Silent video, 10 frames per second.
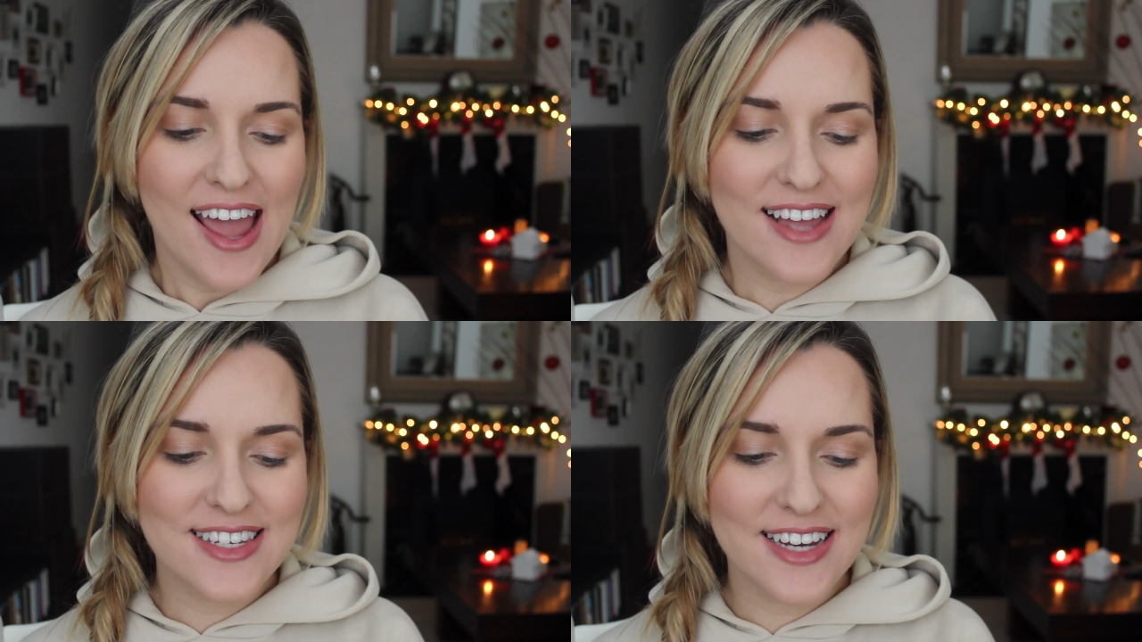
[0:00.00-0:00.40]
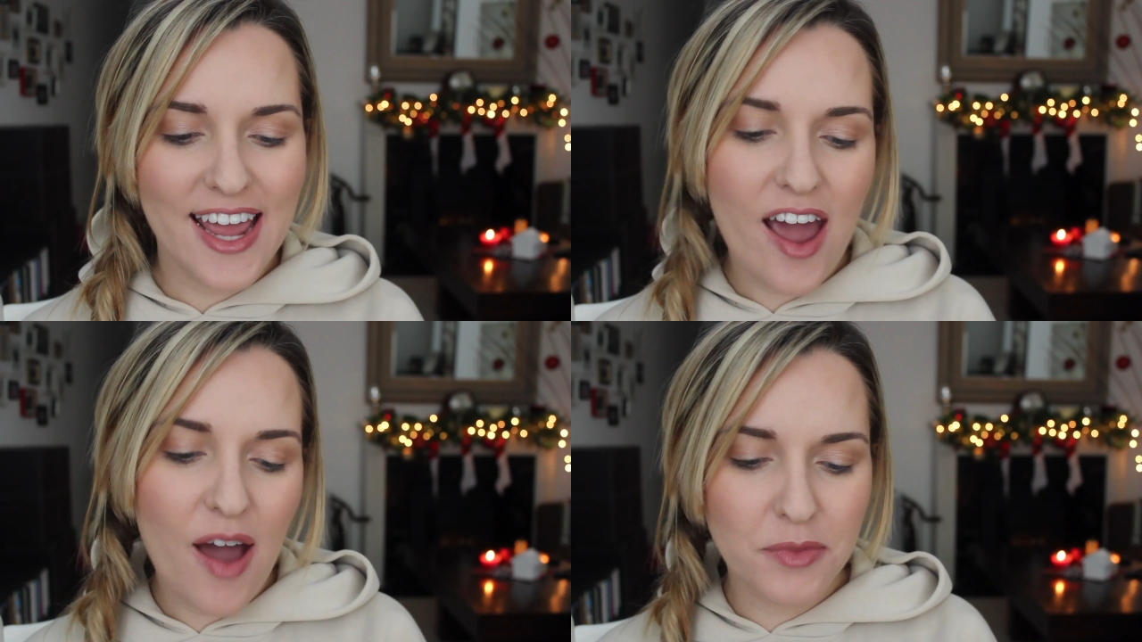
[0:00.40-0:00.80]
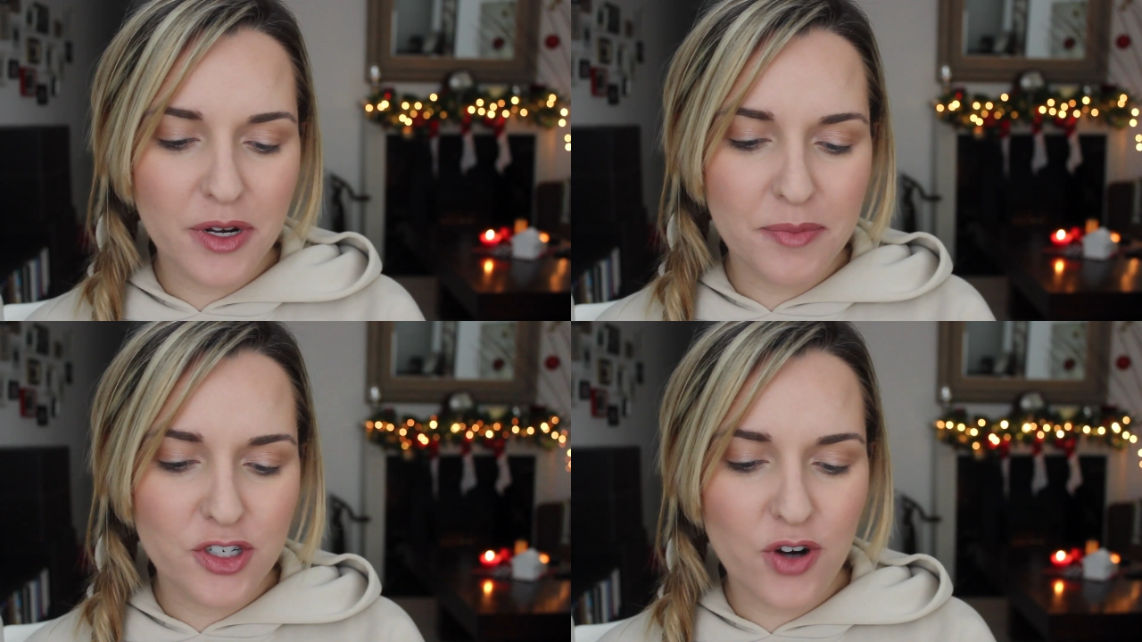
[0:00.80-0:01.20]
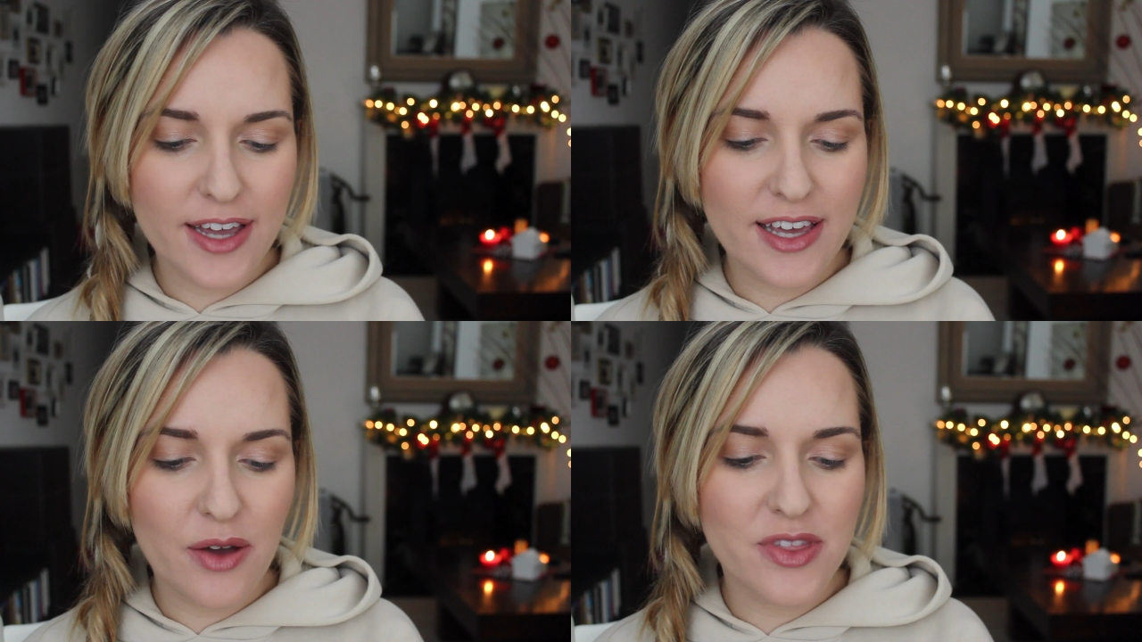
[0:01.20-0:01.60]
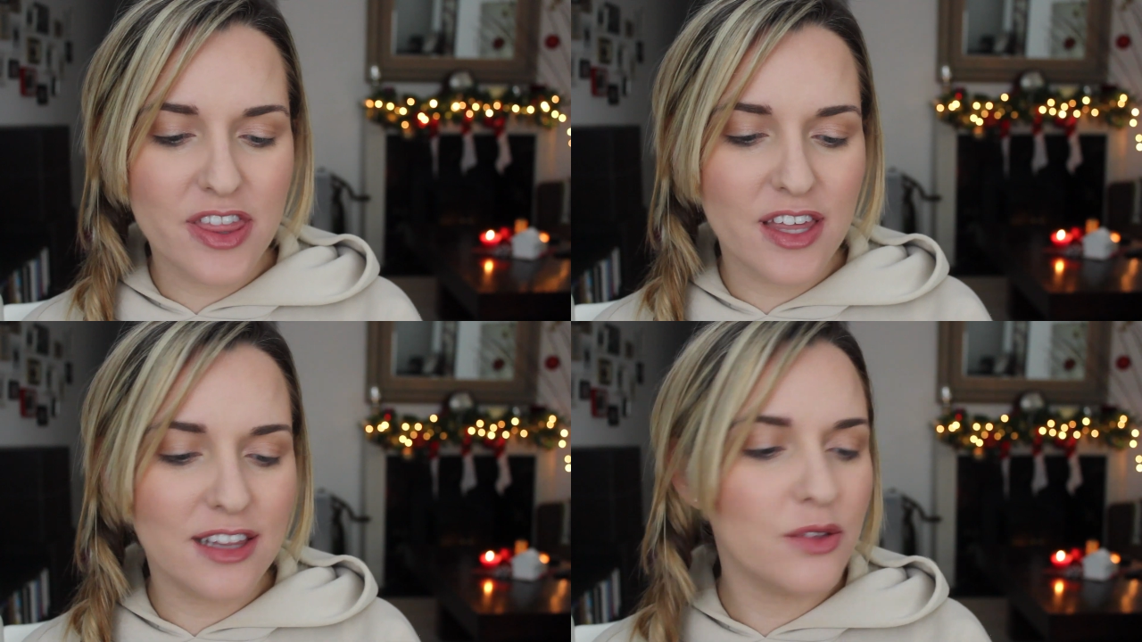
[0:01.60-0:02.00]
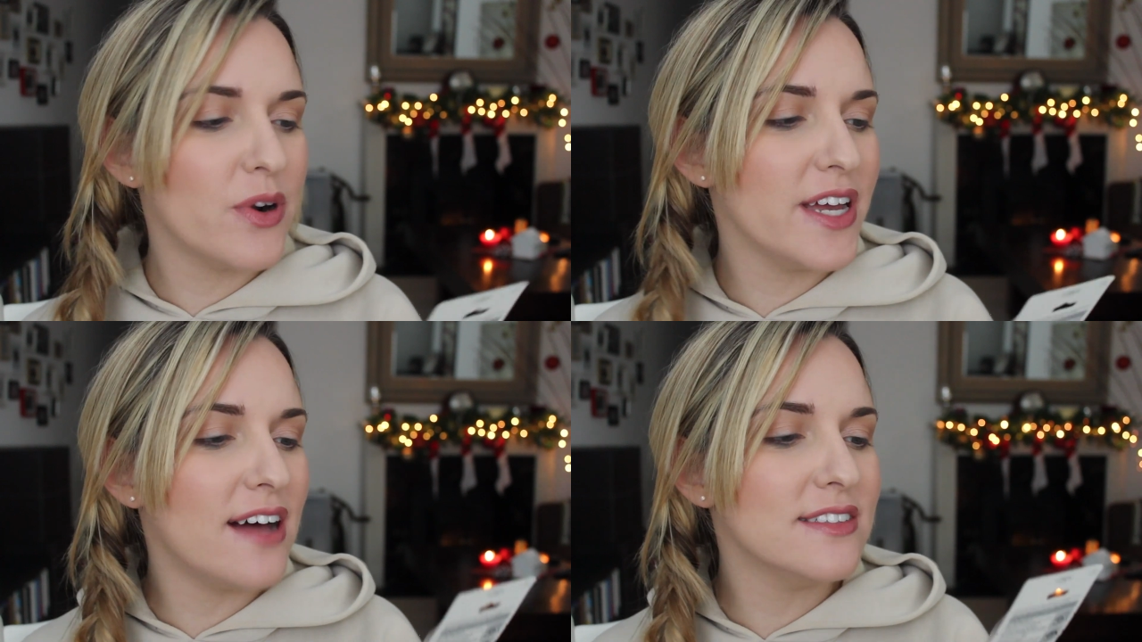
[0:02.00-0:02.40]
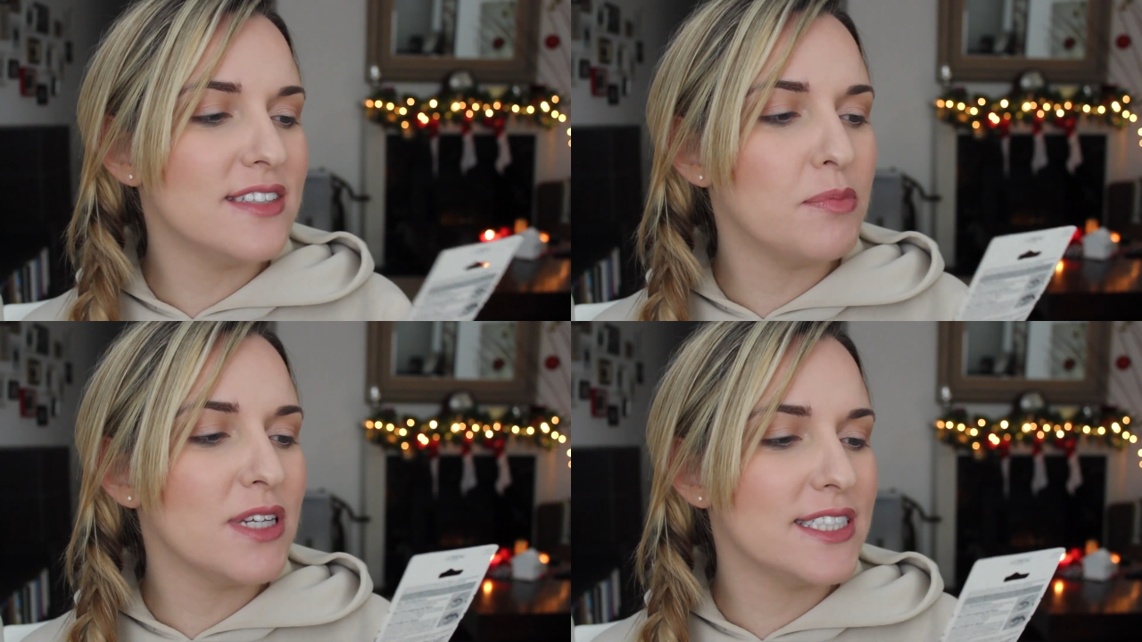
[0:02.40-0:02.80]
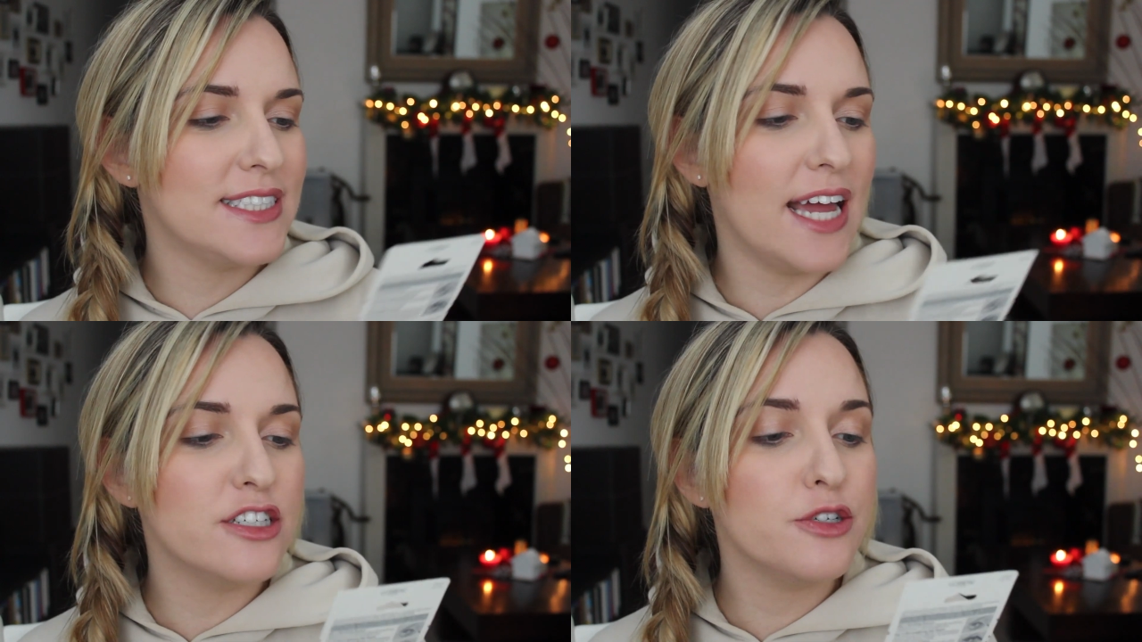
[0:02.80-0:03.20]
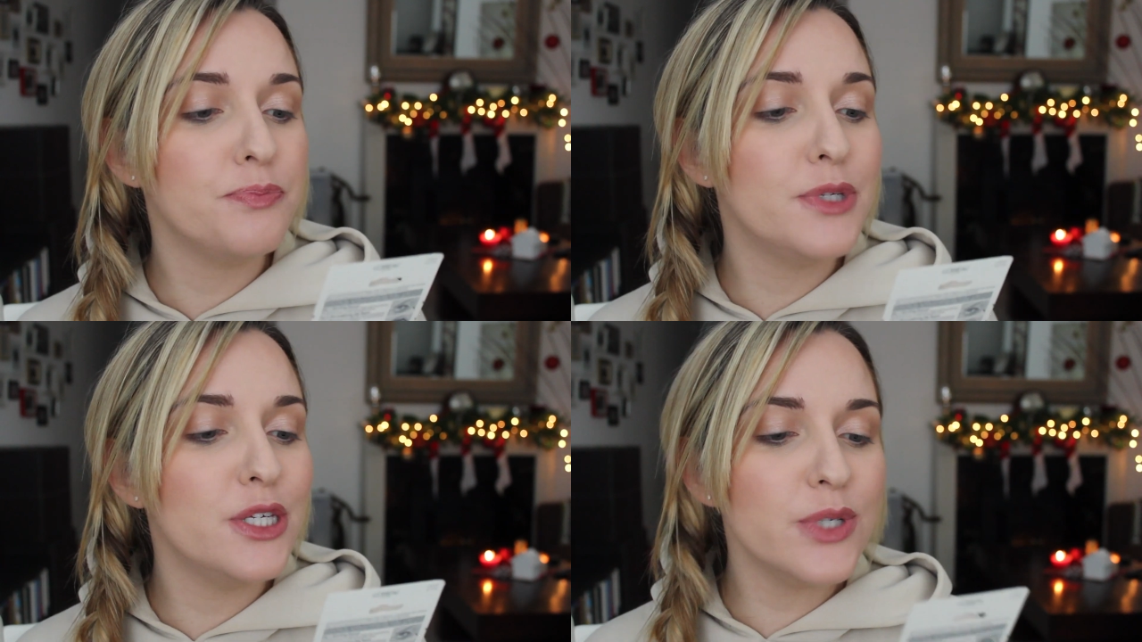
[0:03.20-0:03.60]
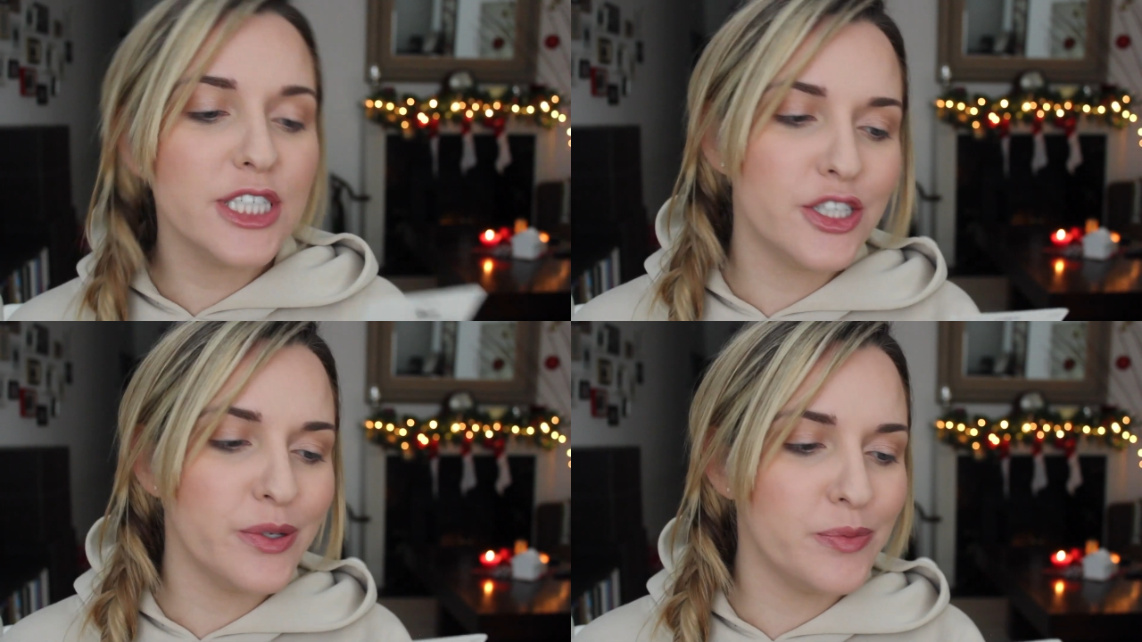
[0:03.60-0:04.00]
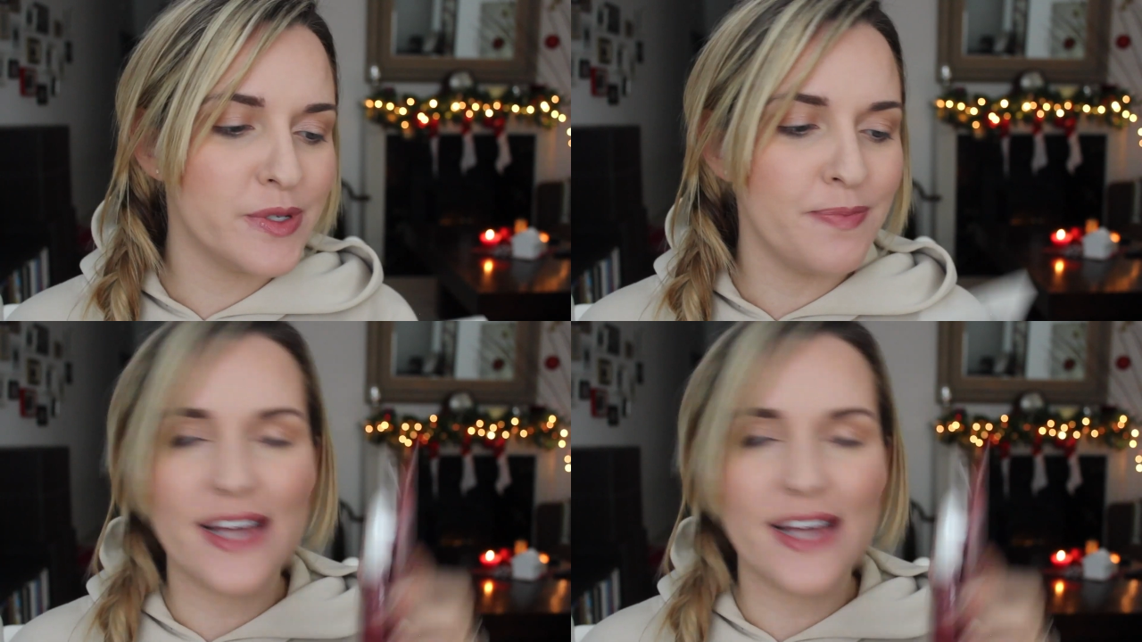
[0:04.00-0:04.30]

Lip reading: And today I'm gonna be trying out the L'Oreal Double Extend Beauty Tubes